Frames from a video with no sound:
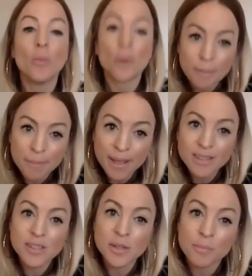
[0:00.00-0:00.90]
what it
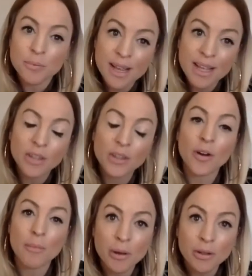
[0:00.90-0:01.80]
means to bring
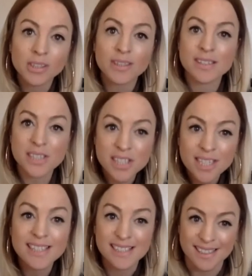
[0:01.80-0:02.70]
your emotions to
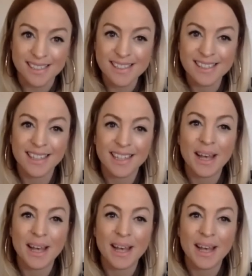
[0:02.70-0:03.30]
Jesus.